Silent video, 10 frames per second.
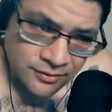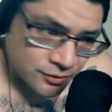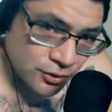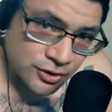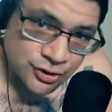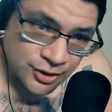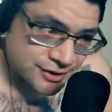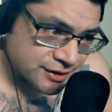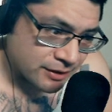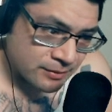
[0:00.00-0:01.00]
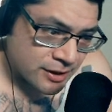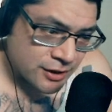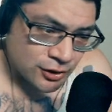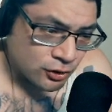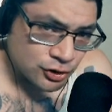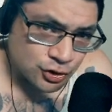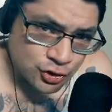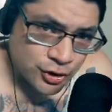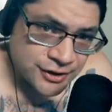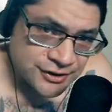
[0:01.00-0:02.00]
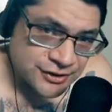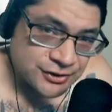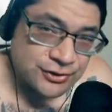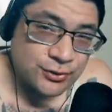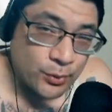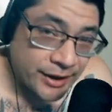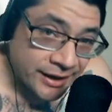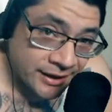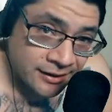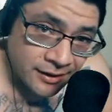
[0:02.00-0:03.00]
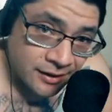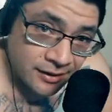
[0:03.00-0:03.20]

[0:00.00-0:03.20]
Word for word: You're gonna trust the you're gonna trust the Swede?